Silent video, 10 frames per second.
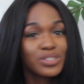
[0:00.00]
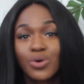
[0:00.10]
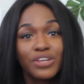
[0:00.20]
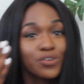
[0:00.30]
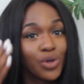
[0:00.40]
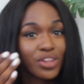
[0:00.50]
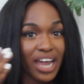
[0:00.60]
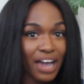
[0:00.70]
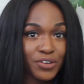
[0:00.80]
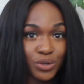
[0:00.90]
don't even know
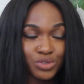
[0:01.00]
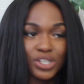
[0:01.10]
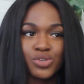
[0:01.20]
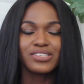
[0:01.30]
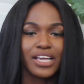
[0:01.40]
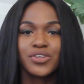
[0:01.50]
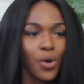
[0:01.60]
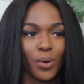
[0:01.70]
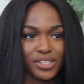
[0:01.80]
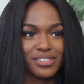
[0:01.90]
that I have a nose ring. So I was like, you
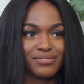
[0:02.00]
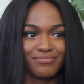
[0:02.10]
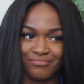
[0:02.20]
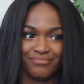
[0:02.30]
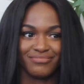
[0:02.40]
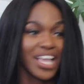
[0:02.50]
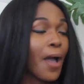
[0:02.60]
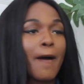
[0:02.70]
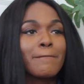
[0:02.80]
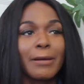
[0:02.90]
know what?
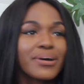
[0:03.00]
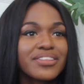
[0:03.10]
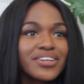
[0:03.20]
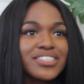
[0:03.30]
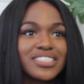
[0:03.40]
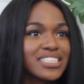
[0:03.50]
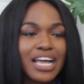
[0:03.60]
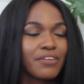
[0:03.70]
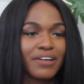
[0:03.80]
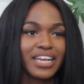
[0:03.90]
My mother, she's
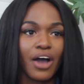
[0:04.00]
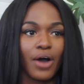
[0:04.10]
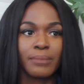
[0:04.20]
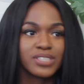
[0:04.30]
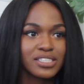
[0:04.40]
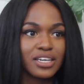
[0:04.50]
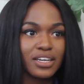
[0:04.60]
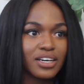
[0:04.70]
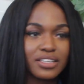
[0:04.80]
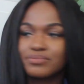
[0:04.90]
not gonna find out. I'm
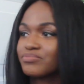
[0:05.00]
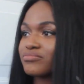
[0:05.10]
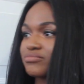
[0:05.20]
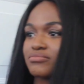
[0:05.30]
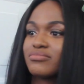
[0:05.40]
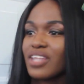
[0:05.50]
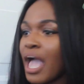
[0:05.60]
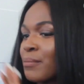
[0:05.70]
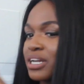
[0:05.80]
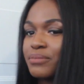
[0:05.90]

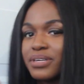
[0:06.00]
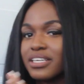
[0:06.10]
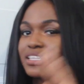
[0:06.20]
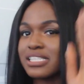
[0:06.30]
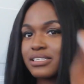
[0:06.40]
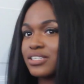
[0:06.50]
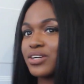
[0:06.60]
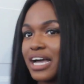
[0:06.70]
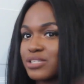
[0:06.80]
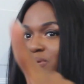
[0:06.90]
gonna be,
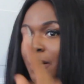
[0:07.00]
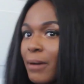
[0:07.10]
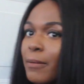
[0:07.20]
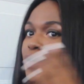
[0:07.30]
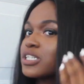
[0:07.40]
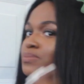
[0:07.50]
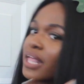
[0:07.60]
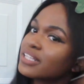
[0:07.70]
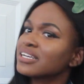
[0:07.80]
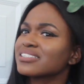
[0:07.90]
you guys will be my mom. I'll just be
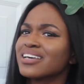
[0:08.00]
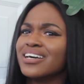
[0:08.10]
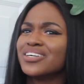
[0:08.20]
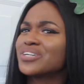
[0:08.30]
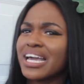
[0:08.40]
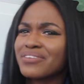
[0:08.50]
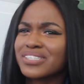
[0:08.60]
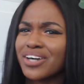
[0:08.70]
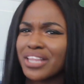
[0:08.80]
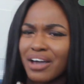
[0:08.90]
like this. You can't
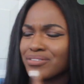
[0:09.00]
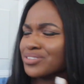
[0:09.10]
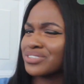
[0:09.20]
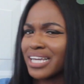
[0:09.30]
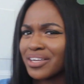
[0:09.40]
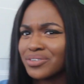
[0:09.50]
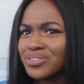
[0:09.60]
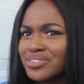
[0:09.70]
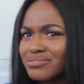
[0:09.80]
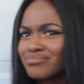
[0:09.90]
even tell that I have a nose ring, can
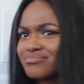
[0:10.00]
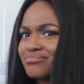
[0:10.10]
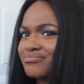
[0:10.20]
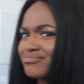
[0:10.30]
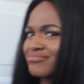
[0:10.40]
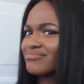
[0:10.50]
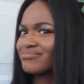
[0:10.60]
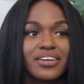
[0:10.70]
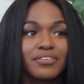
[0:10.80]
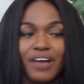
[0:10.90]
you?
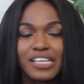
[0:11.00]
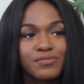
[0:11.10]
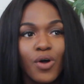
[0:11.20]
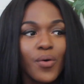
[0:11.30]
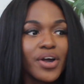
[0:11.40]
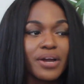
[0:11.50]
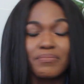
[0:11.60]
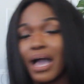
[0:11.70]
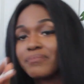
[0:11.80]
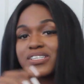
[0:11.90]
Fast
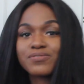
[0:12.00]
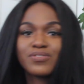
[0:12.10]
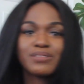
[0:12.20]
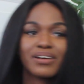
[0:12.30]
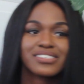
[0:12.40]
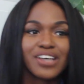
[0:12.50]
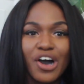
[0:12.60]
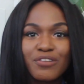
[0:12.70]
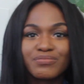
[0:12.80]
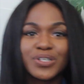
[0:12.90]
forward, me, I'm just feeling
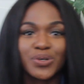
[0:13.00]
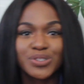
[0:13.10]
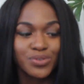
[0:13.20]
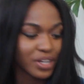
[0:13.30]
myself, my nose